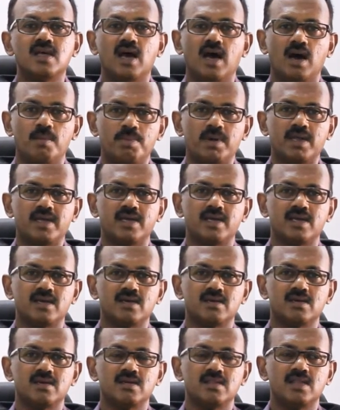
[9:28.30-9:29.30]
applying.
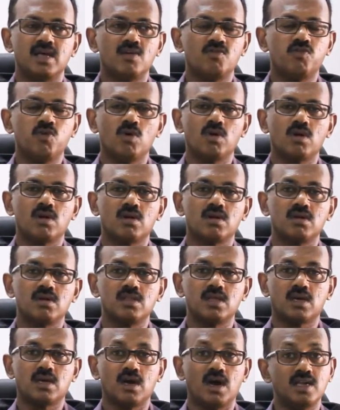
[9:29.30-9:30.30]
Therefore,
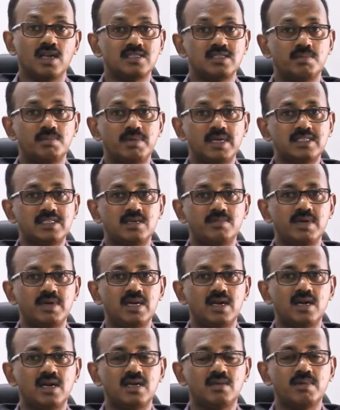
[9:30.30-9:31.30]
the concept has to be
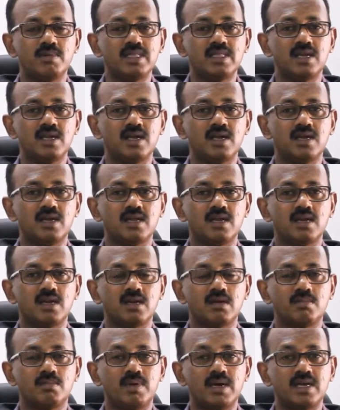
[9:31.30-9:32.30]
learned by the
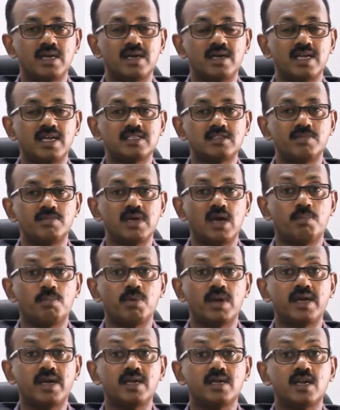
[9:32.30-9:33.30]
learner, but it has to be
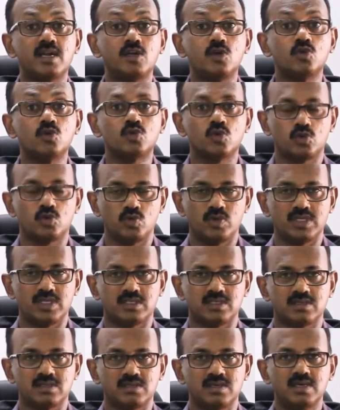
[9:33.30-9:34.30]
applied in a new
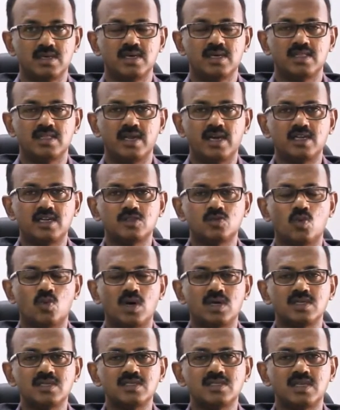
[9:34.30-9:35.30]
situation. That is
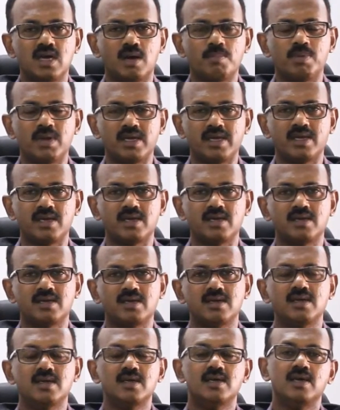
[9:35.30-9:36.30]
what is applying.
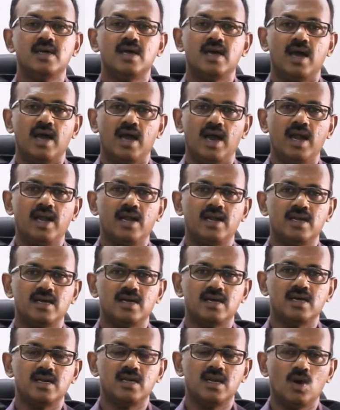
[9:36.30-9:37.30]
And
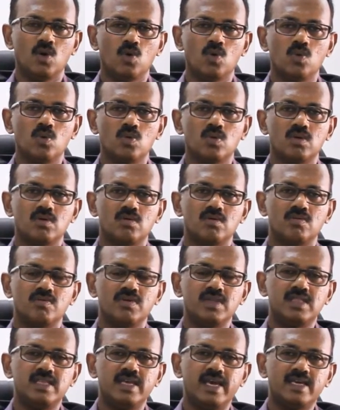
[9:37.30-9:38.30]
now,
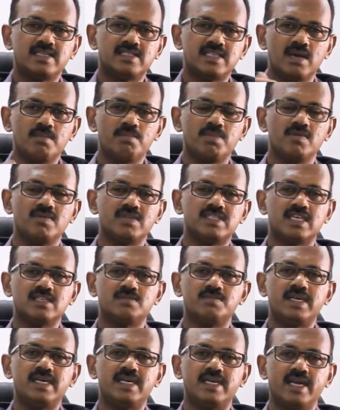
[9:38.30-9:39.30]
with the example which has
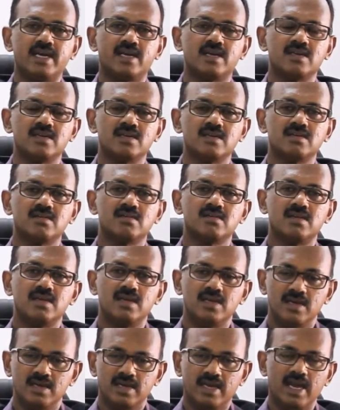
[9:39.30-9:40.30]
been taken,
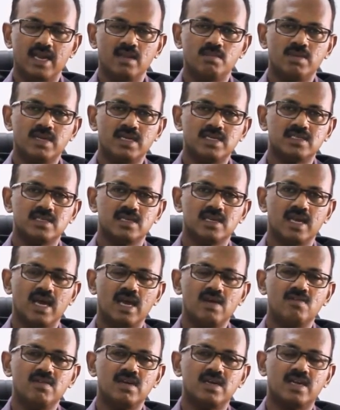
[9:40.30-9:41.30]
calibration,
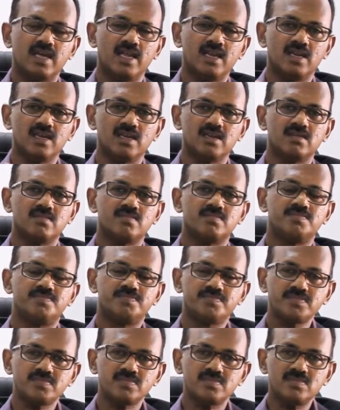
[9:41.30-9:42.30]
I will tell
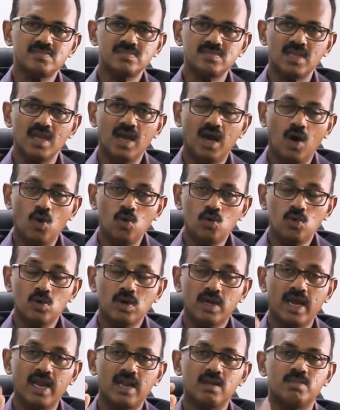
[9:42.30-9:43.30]
how
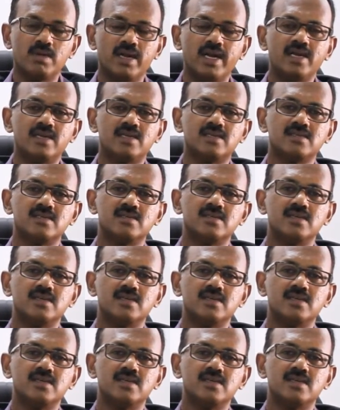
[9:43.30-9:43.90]
to calibrate,